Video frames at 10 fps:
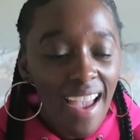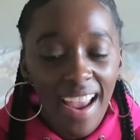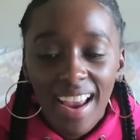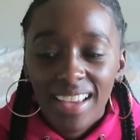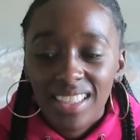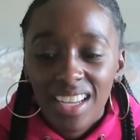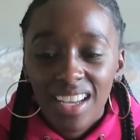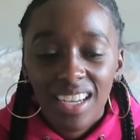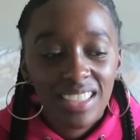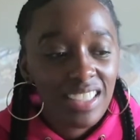And
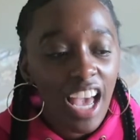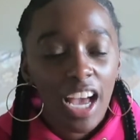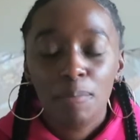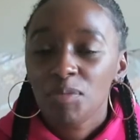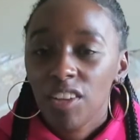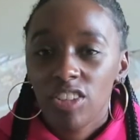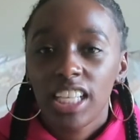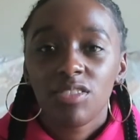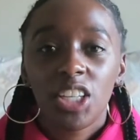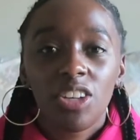uh, yeah, if you
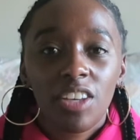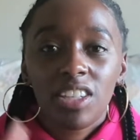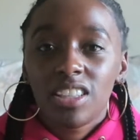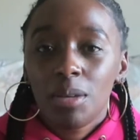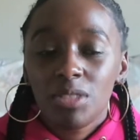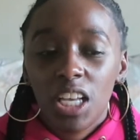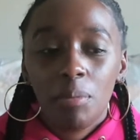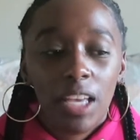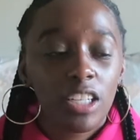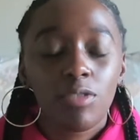like the video, give it a thumbs
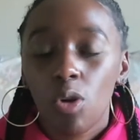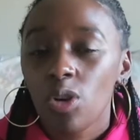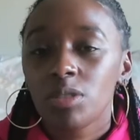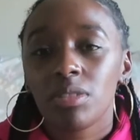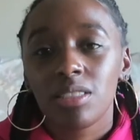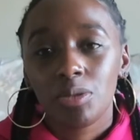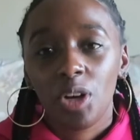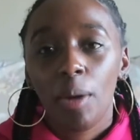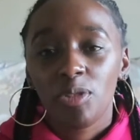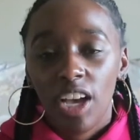up. And of course, please
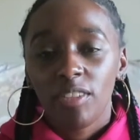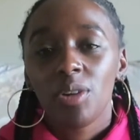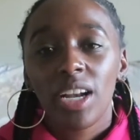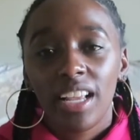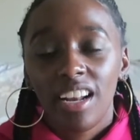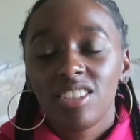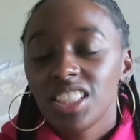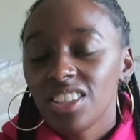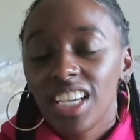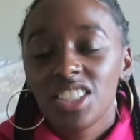subscribe if you haven't already. And I'll
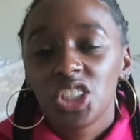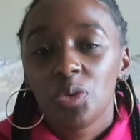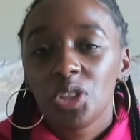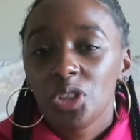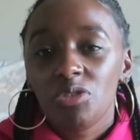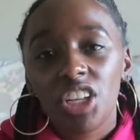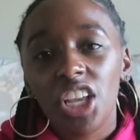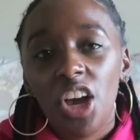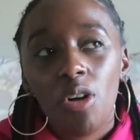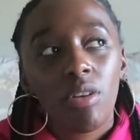see you guys soon with a new
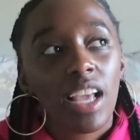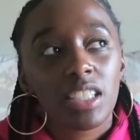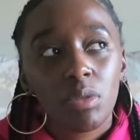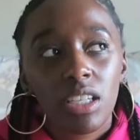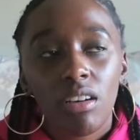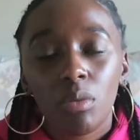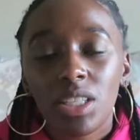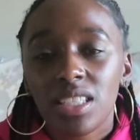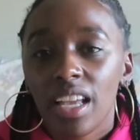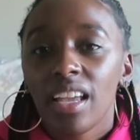video next week on
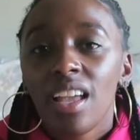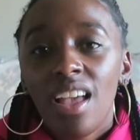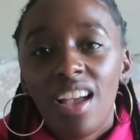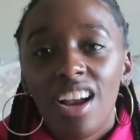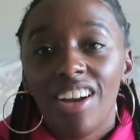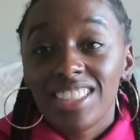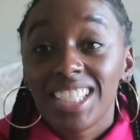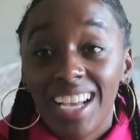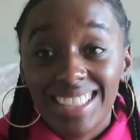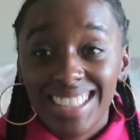Wednesday. All right, you
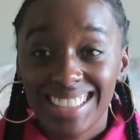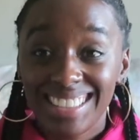guys.